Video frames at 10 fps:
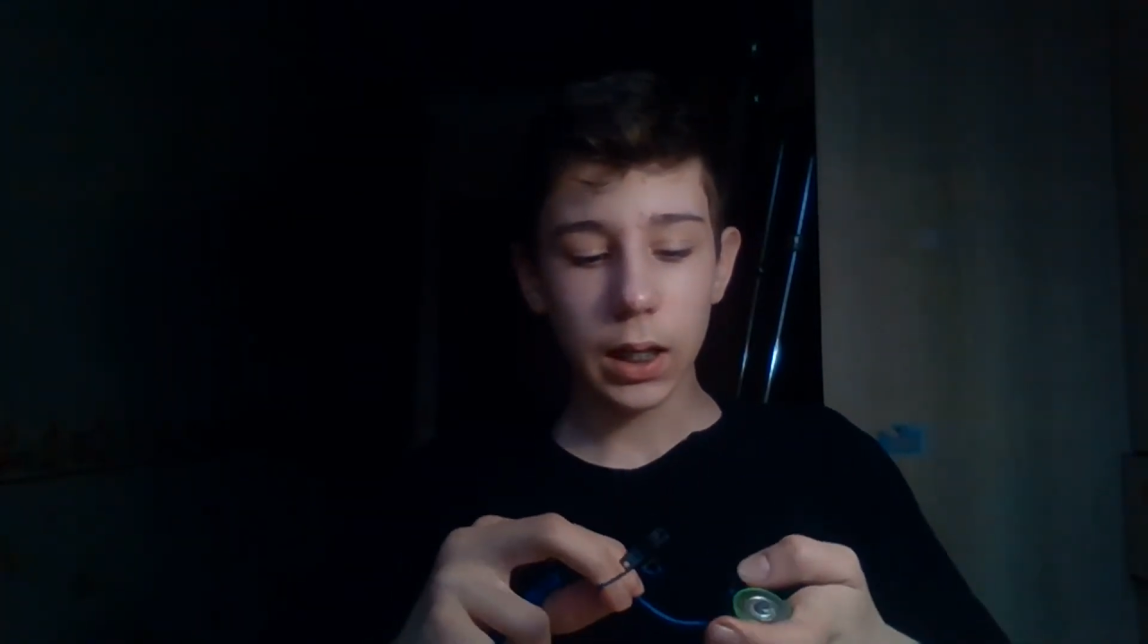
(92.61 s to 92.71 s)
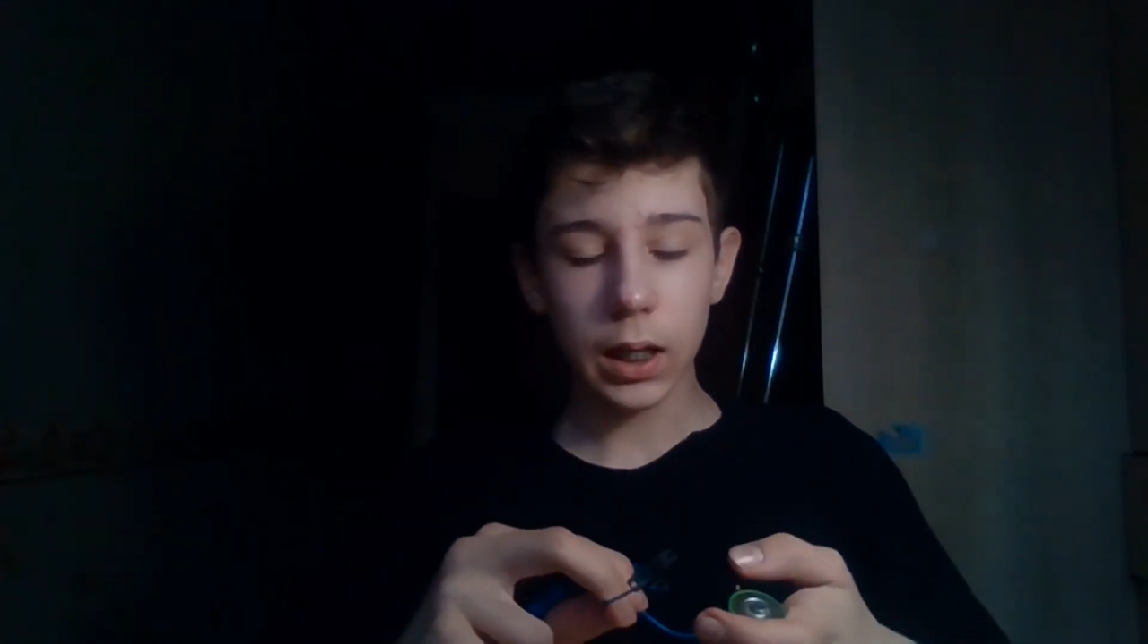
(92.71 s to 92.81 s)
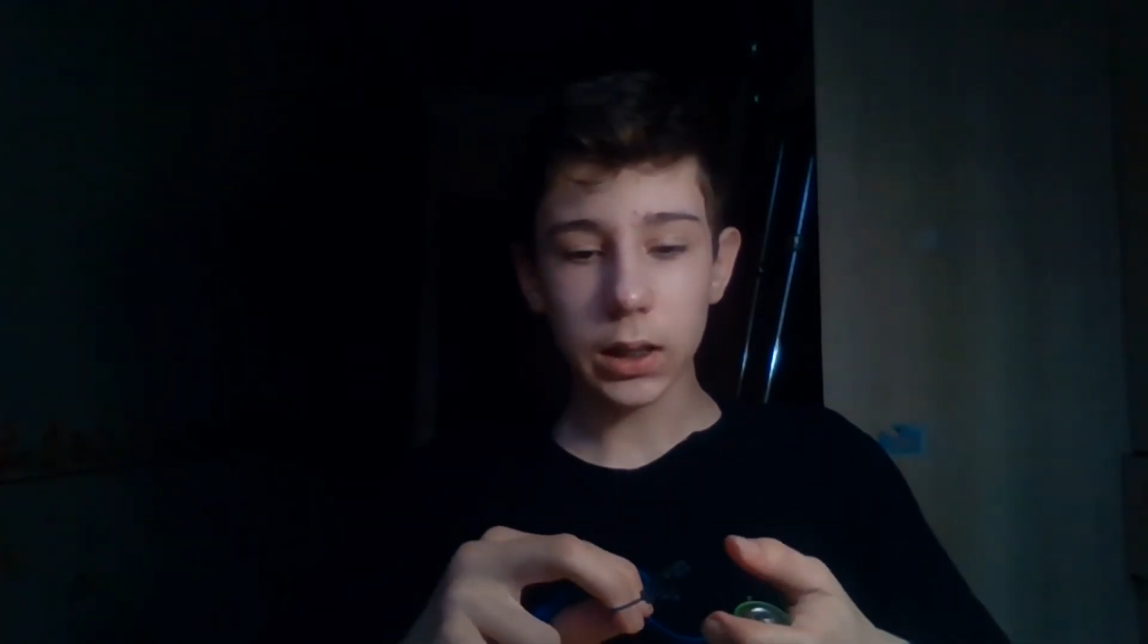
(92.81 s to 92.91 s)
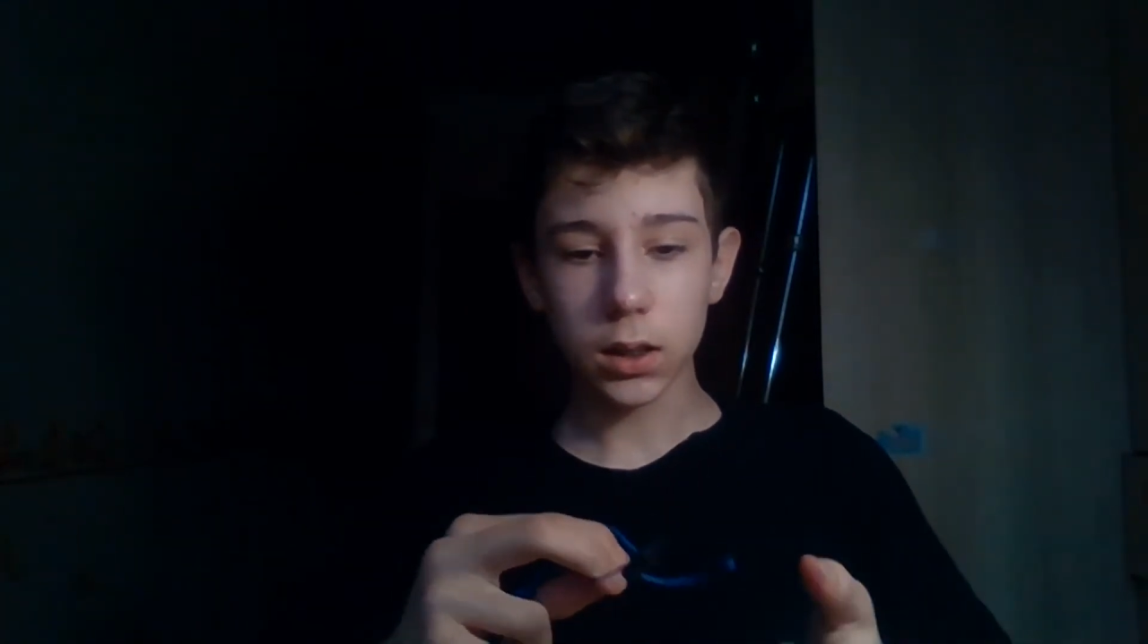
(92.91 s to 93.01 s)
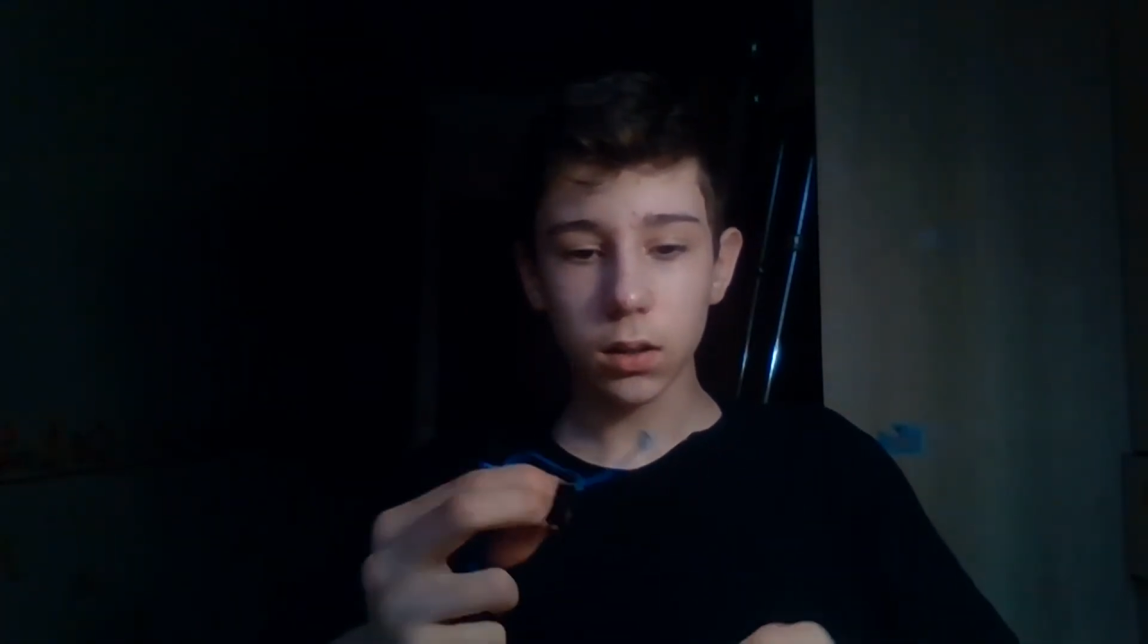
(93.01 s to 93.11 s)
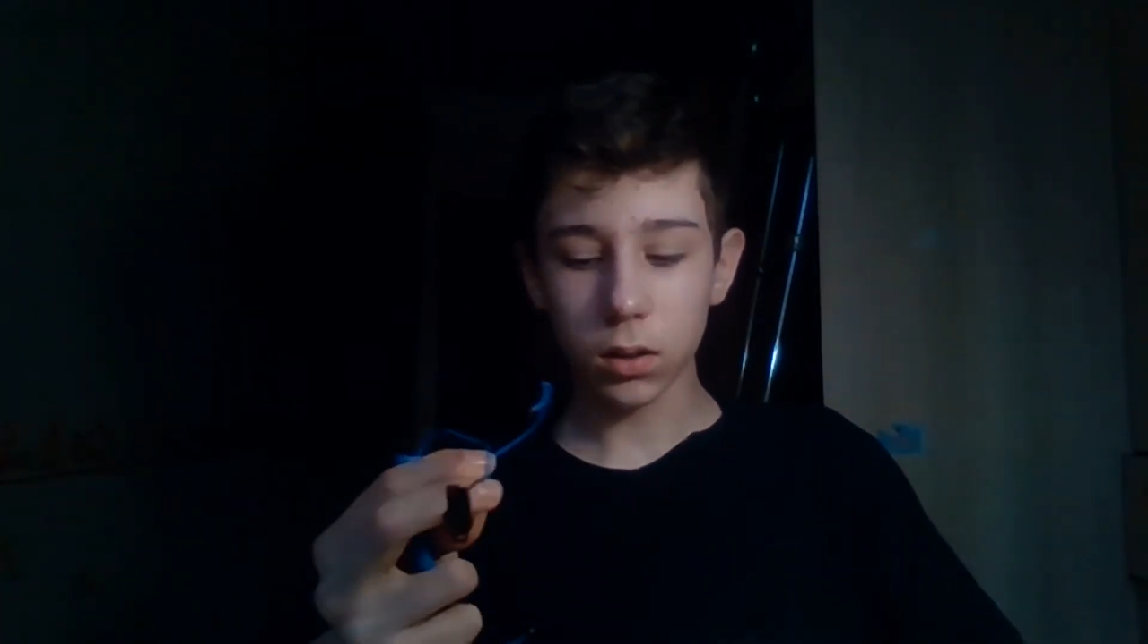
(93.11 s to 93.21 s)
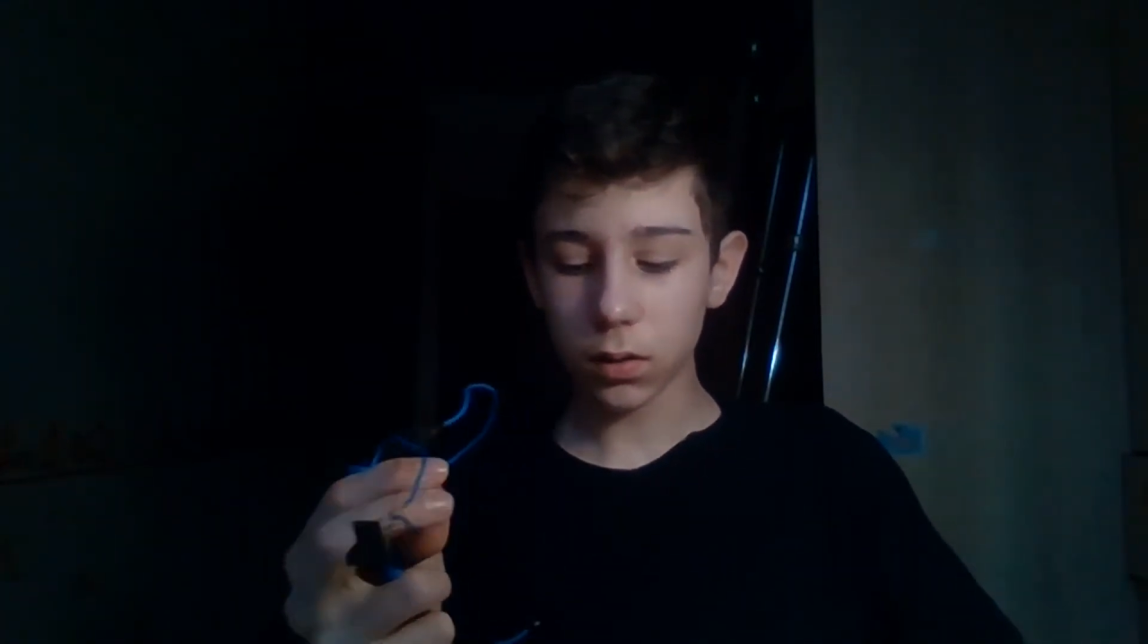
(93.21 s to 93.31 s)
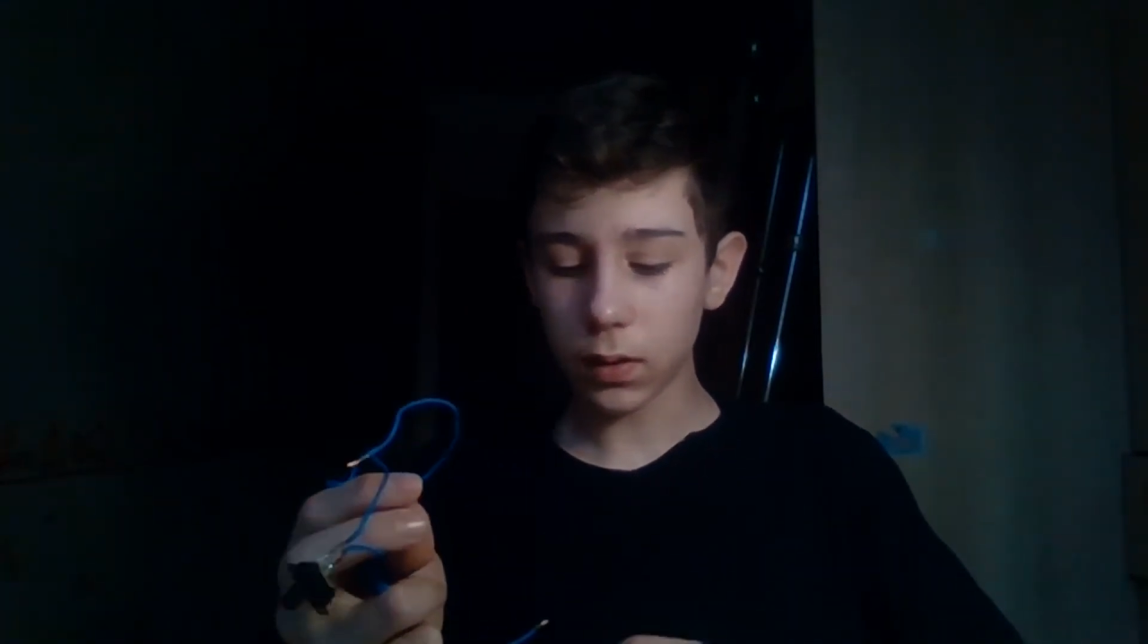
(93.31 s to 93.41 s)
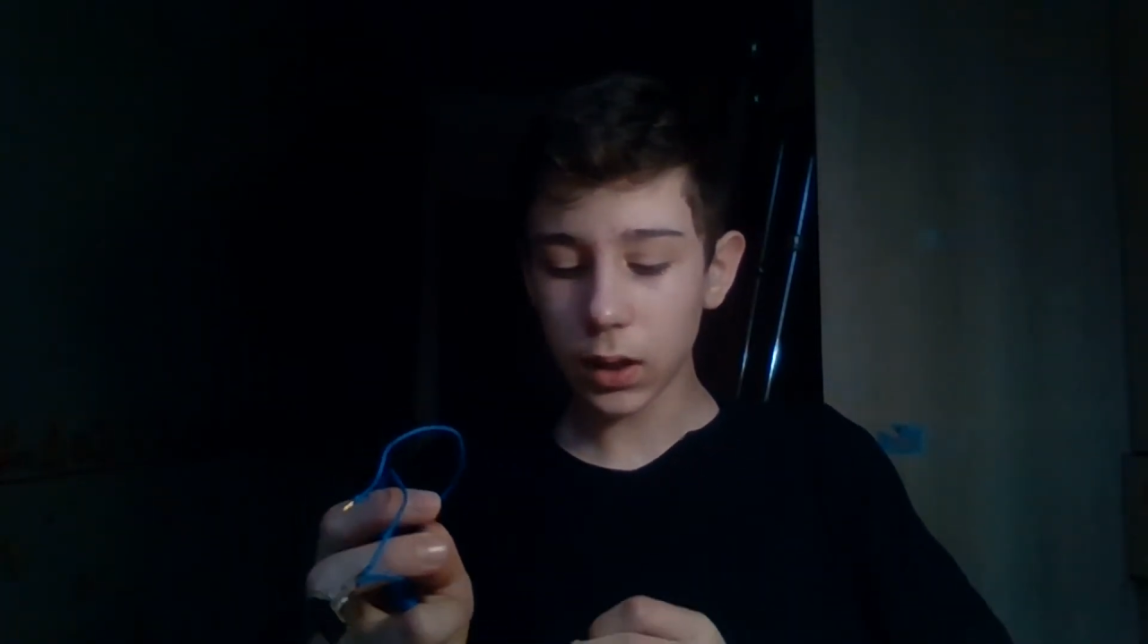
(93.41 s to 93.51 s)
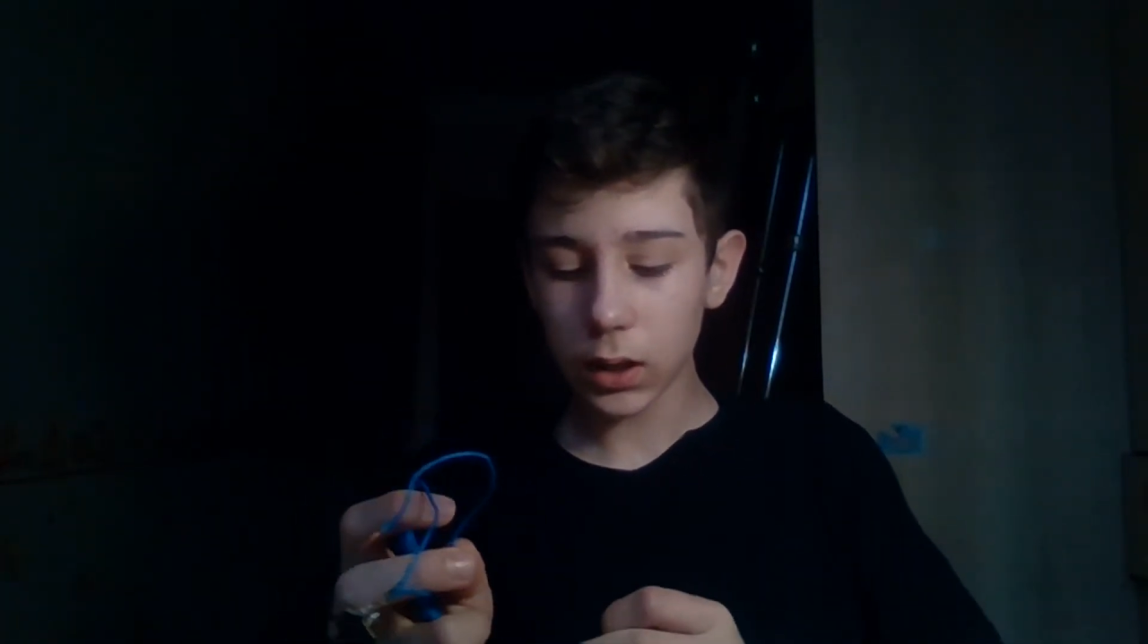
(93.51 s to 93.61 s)
and long
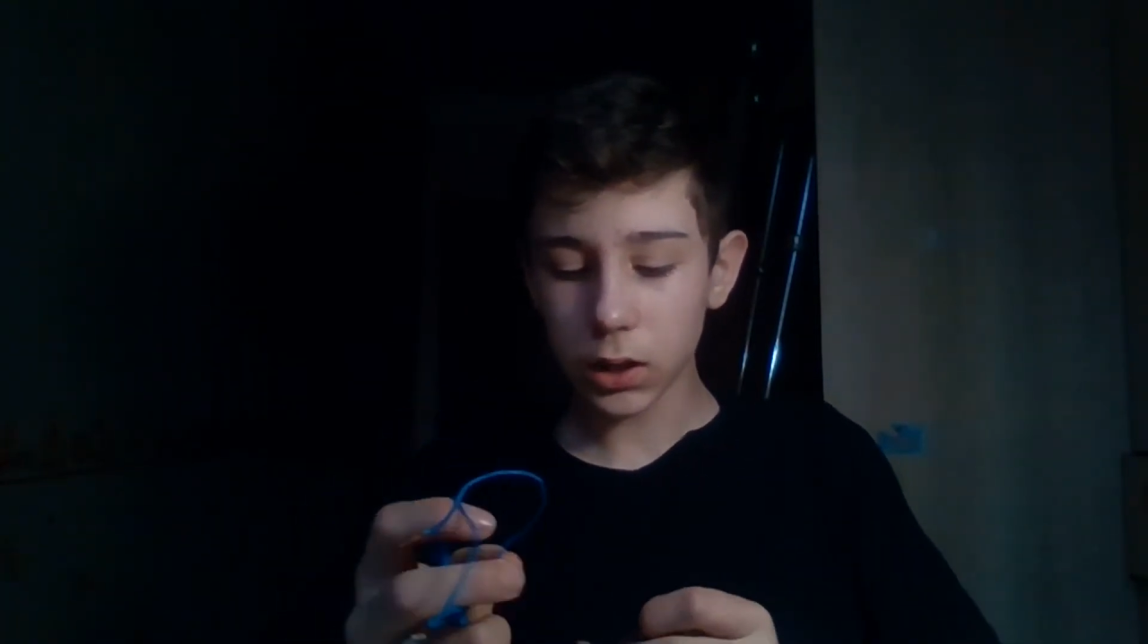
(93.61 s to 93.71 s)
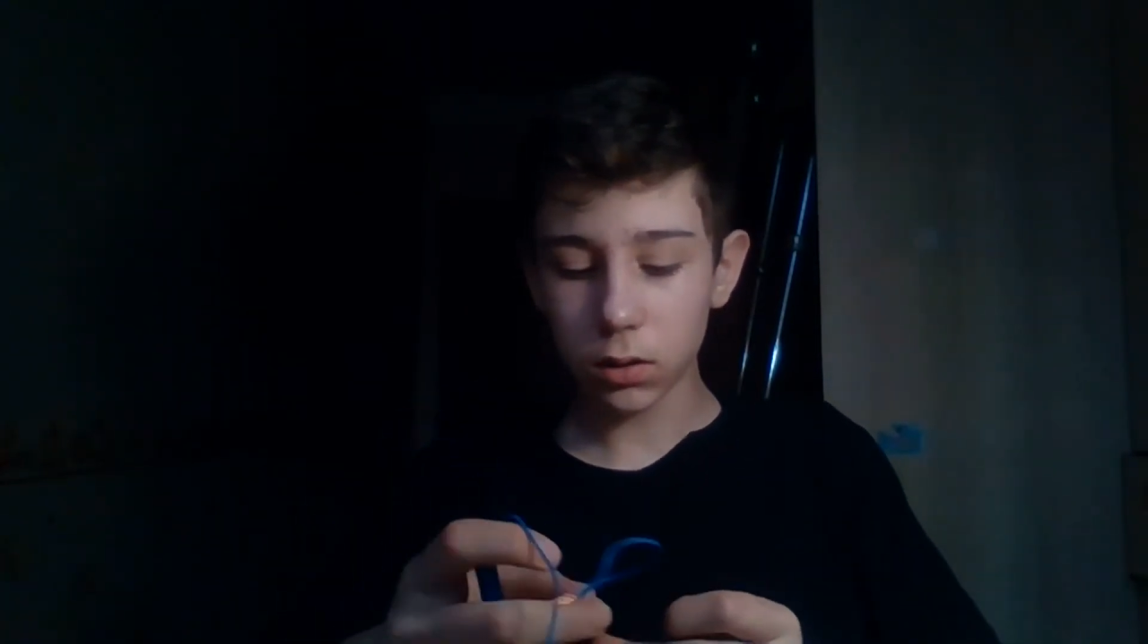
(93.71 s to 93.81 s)
wire to